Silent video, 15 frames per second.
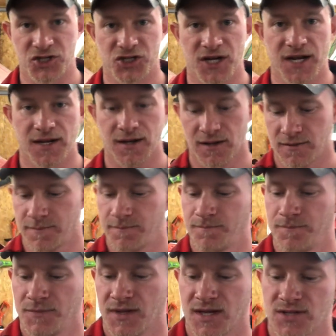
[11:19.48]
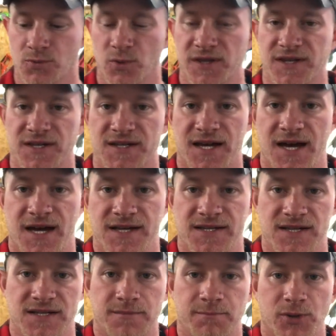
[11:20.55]
shake, because what this has
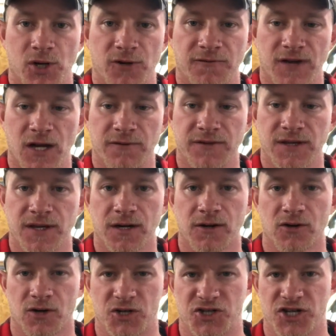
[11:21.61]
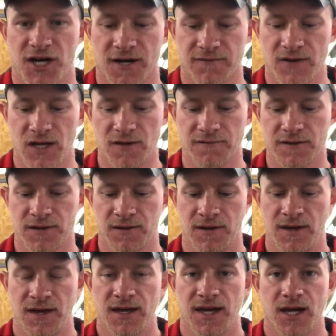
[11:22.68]
is a ball valve in there, or a check valve,
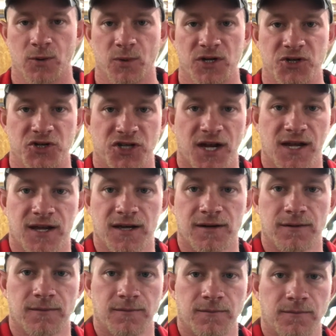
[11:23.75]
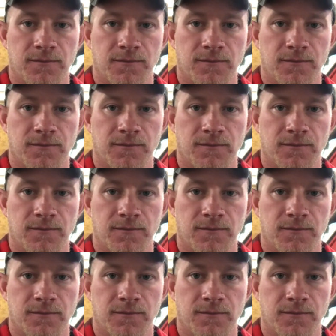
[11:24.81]
and when you shake it,